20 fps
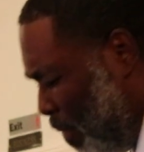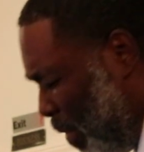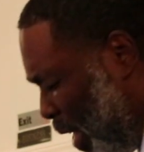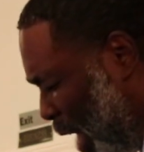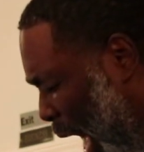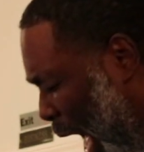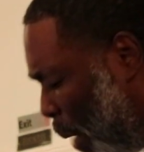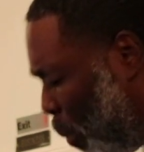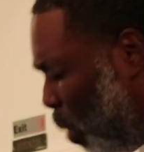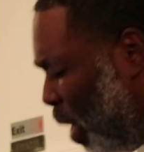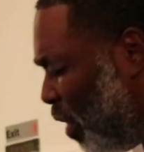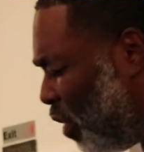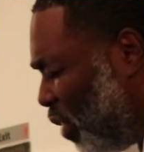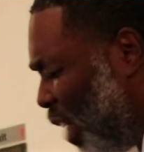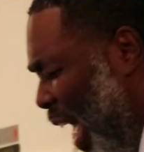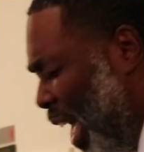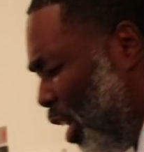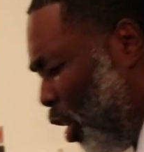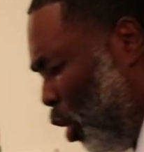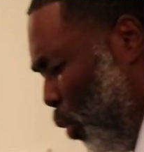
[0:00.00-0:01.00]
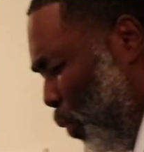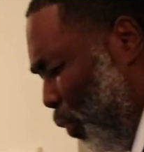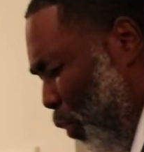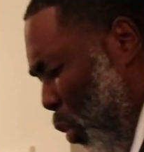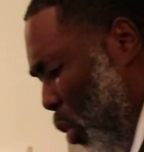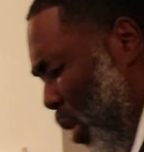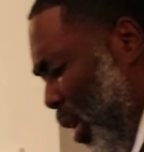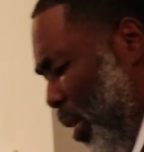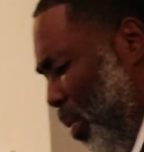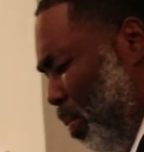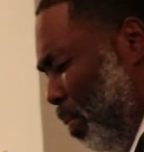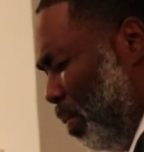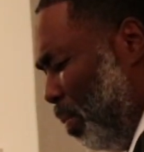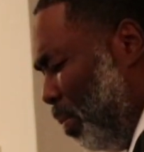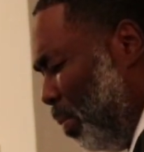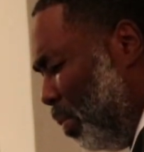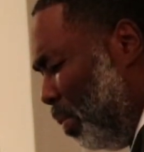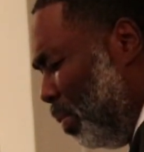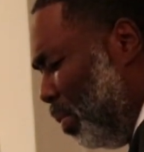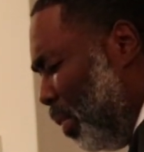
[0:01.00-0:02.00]
God, we thank you for it.
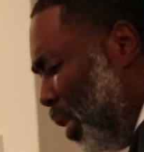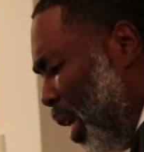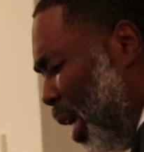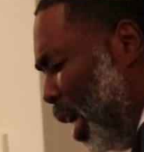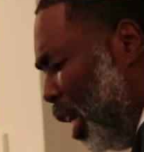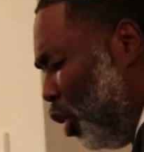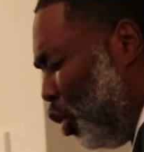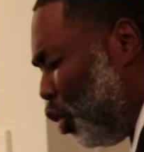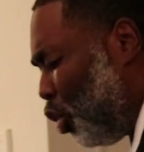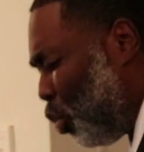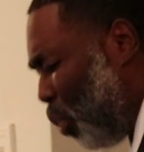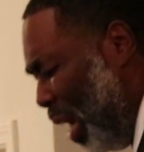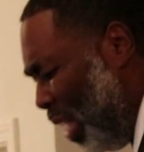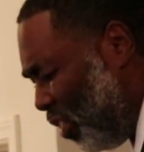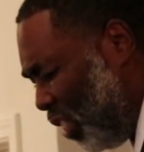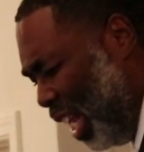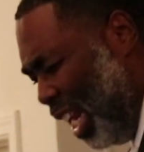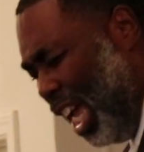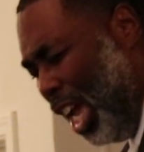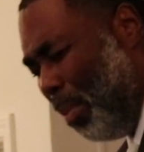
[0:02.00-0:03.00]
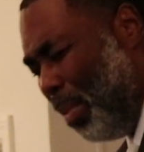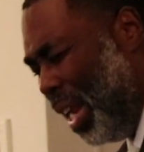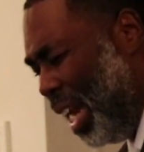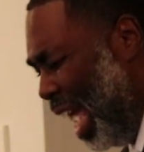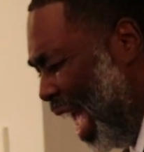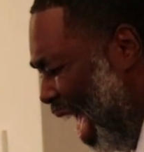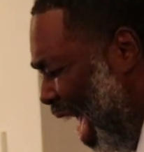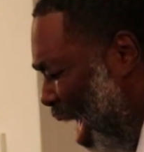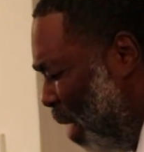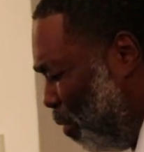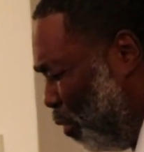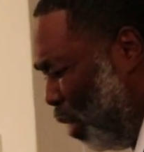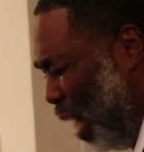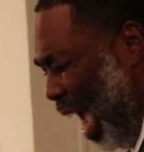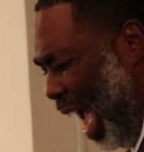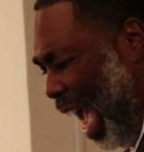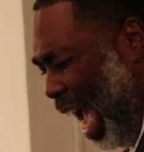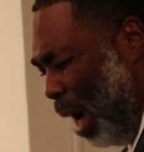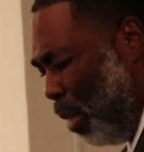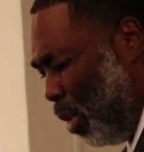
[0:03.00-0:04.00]
Thank you, Lord. Strengthen him in
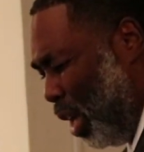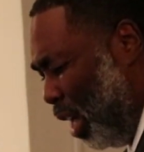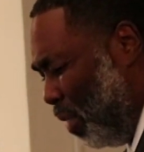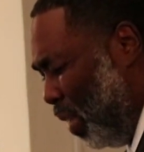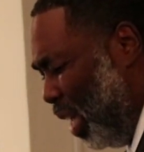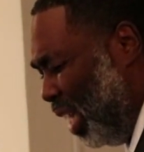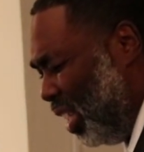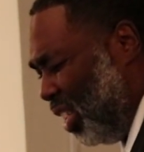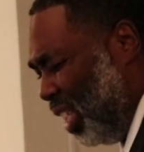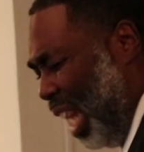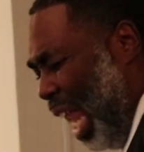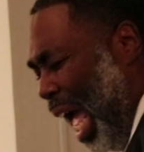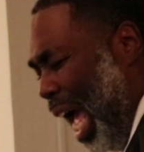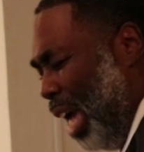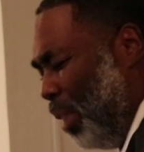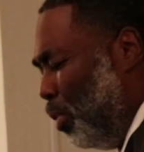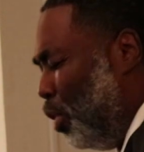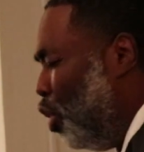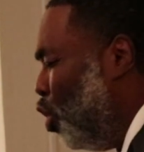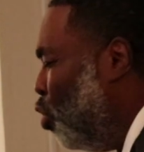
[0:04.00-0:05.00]
every area of his life.